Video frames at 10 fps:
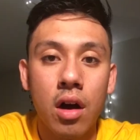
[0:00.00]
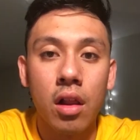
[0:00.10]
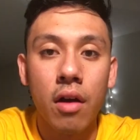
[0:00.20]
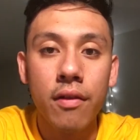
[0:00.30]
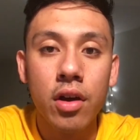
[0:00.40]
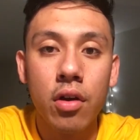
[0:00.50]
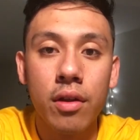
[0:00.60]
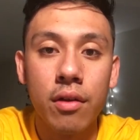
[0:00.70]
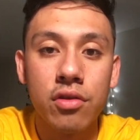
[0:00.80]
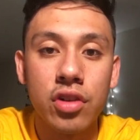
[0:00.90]
A lot of the
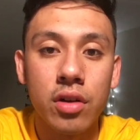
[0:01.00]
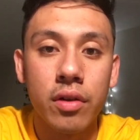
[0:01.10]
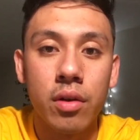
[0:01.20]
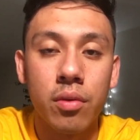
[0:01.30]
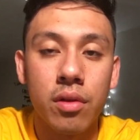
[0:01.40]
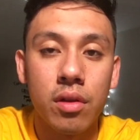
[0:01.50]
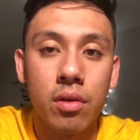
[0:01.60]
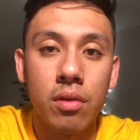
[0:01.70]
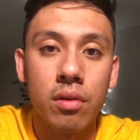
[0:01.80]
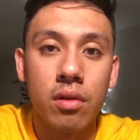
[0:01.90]
code that was generated was
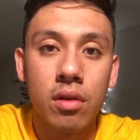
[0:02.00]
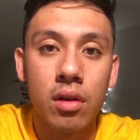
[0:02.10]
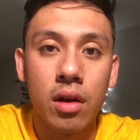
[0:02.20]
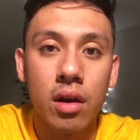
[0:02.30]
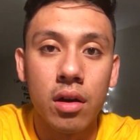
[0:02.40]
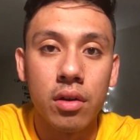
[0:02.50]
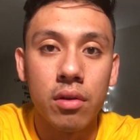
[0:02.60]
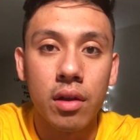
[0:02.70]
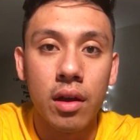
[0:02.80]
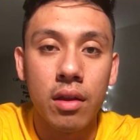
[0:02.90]
used
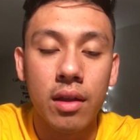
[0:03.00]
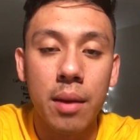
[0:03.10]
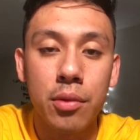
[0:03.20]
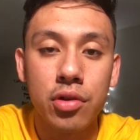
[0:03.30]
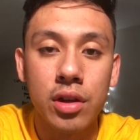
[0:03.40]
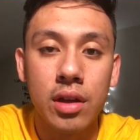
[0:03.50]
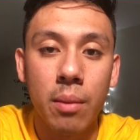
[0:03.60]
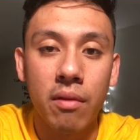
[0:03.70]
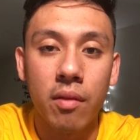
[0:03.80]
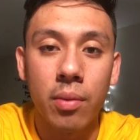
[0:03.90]
using a state machine
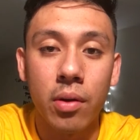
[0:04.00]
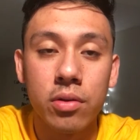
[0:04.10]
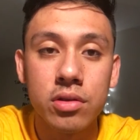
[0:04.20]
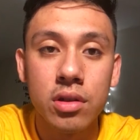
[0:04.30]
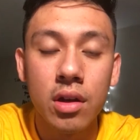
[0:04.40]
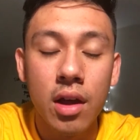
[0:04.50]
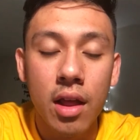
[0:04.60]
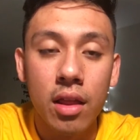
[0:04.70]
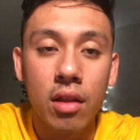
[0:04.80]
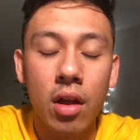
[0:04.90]
type of approach.
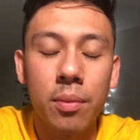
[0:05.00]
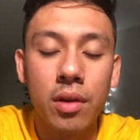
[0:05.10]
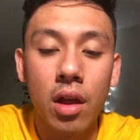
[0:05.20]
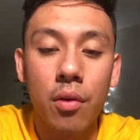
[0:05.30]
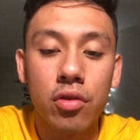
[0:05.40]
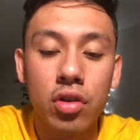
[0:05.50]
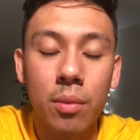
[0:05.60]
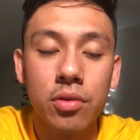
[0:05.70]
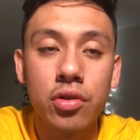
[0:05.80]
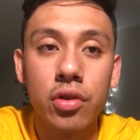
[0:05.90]
This helped a lot with
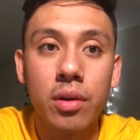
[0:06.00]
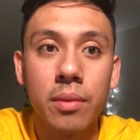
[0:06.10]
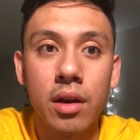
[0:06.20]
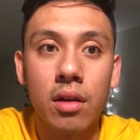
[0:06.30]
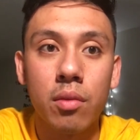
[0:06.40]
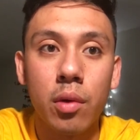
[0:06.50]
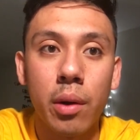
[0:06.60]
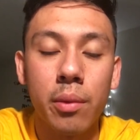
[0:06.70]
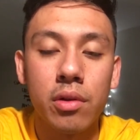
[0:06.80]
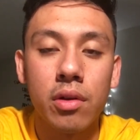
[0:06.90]
troubleshooting because we were
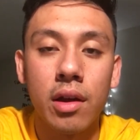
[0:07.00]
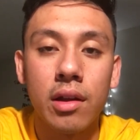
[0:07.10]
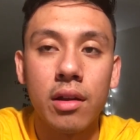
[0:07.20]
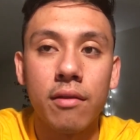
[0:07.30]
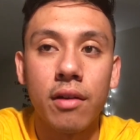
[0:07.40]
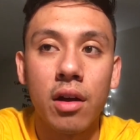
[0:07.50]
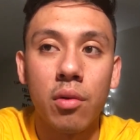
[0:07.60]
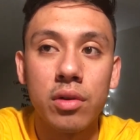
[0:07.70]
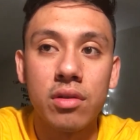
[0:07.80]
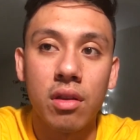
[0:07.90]
able to identify
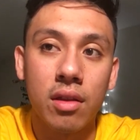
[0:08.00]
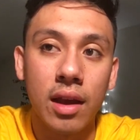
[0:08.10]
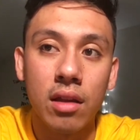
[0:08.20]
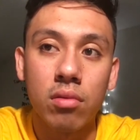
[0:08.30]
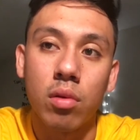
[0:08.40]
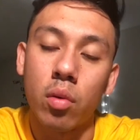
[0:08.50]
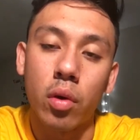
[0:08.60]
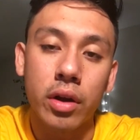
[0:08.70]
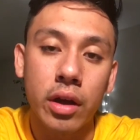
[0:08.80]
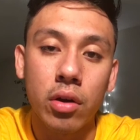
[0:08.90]
which states were
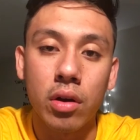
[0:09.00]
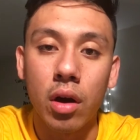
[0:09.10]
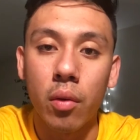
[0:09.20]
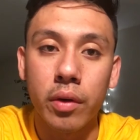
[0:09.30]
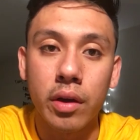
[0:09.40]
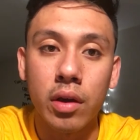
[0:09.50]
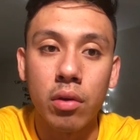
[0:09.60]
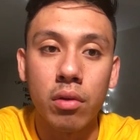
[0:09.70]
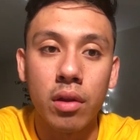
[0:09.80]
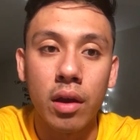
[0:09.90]
working or not working
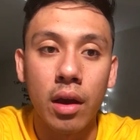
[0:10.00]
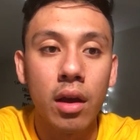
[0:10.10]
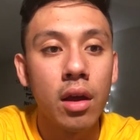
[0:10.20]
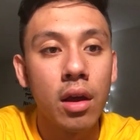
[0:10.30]
using